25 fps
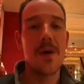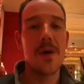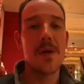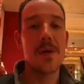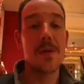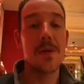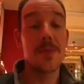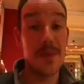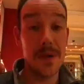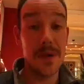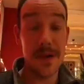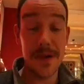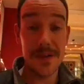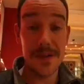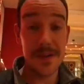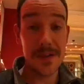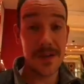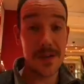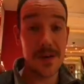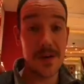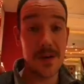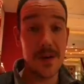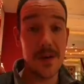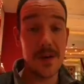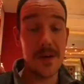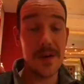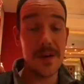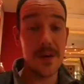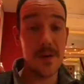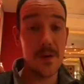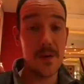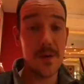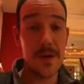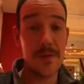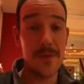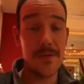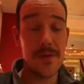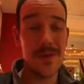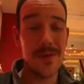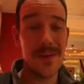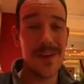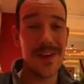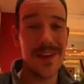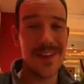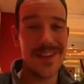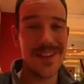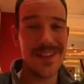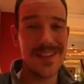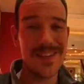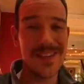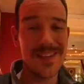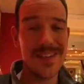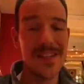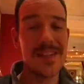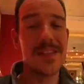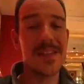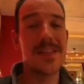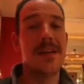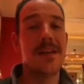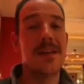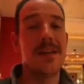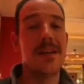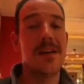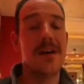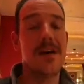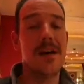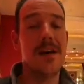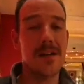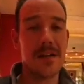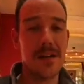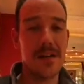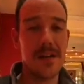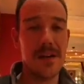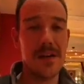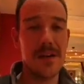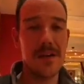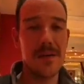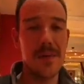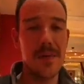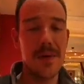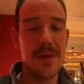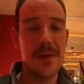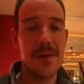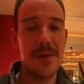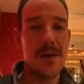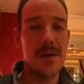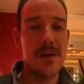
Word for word: The plan is to call any river that isn't a club